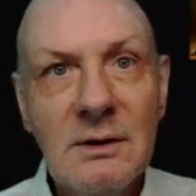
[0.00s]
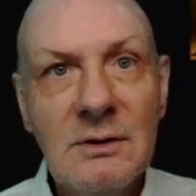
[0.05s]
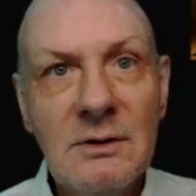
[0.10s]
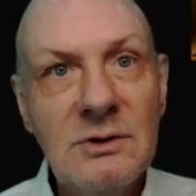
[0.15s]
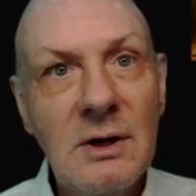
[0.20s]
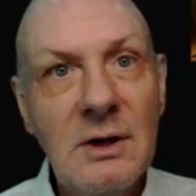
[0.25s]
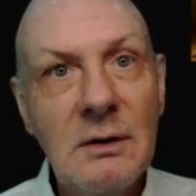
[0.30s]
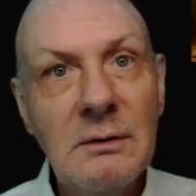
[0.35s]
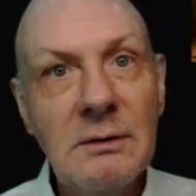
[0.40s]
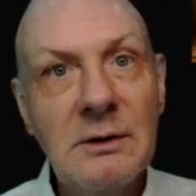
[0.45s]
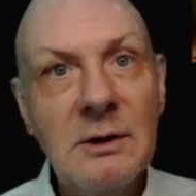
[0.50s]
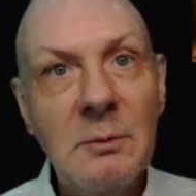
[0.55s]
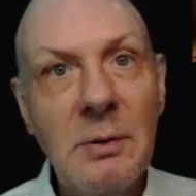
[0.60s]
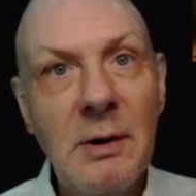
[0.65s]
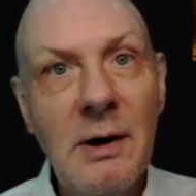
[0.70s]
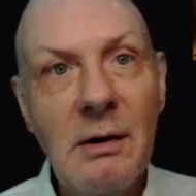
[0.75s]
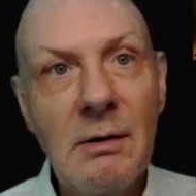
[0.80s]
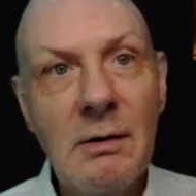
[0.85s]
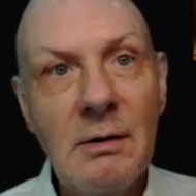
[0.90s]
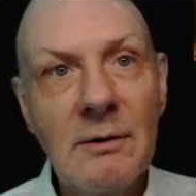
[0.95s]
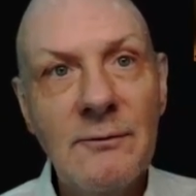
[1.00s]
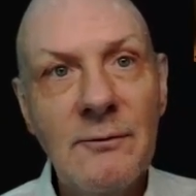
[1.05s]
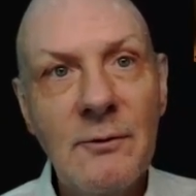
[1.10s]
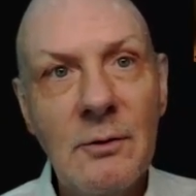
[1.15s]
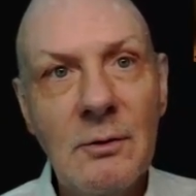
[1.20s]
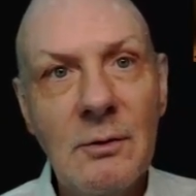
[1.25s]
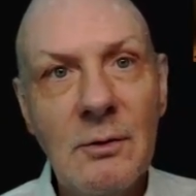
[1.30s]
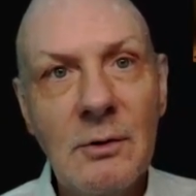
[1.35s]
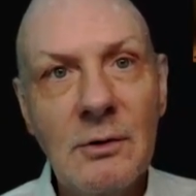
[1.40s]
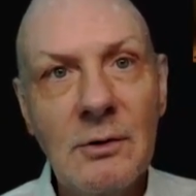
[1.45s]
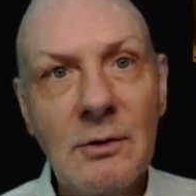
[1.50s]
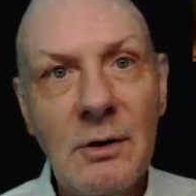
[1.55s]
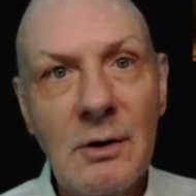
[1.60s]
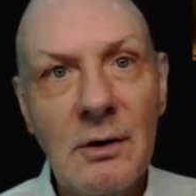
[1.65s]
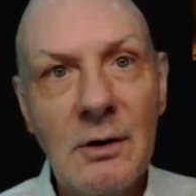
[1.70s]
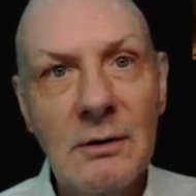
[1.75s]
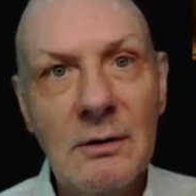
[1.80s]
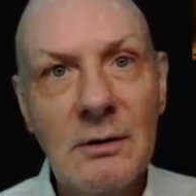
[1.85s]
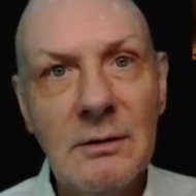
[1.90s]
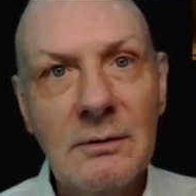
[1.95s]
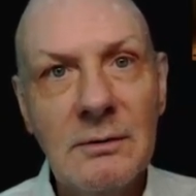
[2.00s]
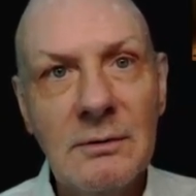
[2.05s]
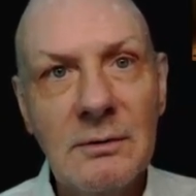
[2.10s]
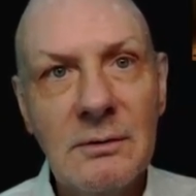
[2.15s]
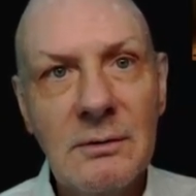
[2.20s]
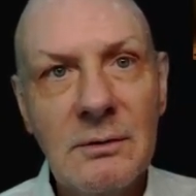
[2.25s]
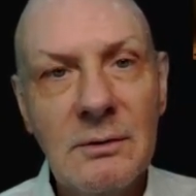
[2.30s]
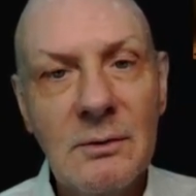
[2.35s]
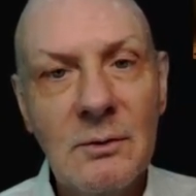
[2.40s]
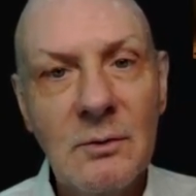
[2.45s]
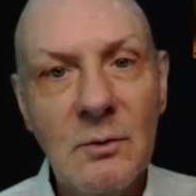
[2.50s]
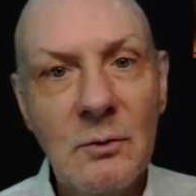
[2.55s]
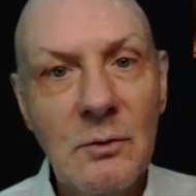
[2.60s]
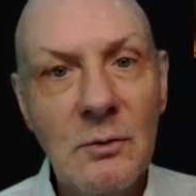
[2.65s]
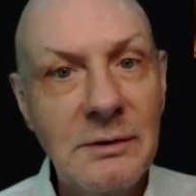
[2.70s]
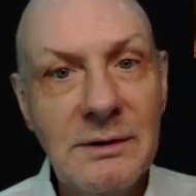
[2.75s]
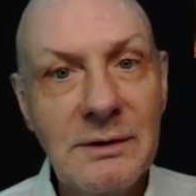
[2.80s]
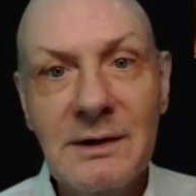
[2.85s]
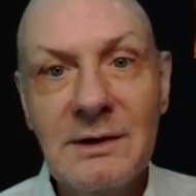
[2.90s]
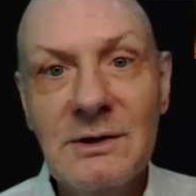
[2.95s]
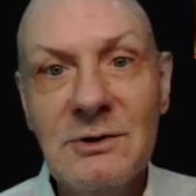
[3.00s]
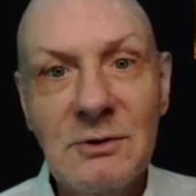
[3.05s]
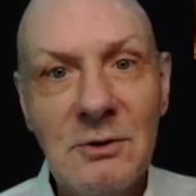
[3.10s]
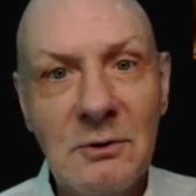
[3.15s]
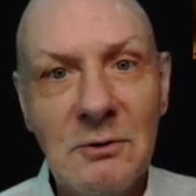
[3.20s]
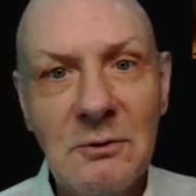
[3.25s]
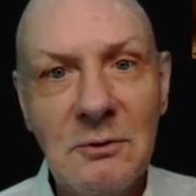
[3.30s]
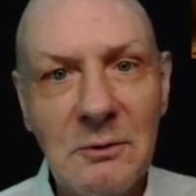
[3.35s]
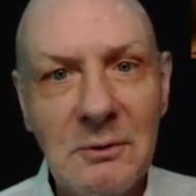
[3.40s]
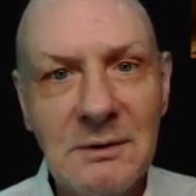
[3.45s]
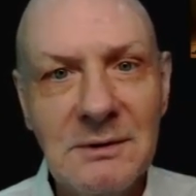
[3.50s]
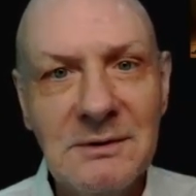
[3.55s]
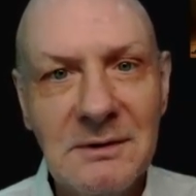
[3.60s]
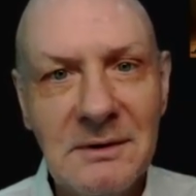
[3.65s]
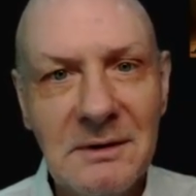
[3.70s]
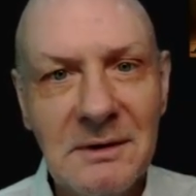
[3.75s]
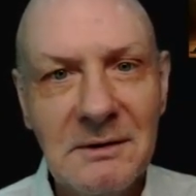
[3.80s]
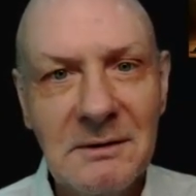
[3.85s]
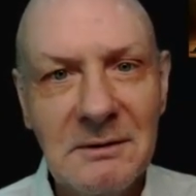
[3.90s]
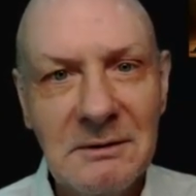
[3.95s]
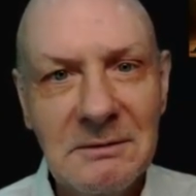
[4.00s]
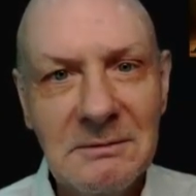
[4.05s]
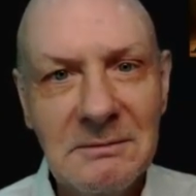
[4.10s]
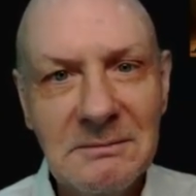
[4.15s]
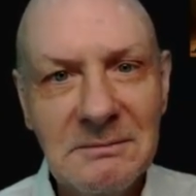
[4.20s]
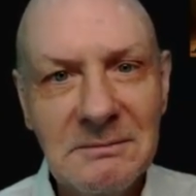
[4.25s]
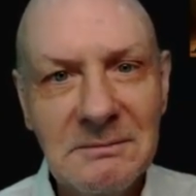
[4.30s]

telling the powerful on earth what they don't want to hear,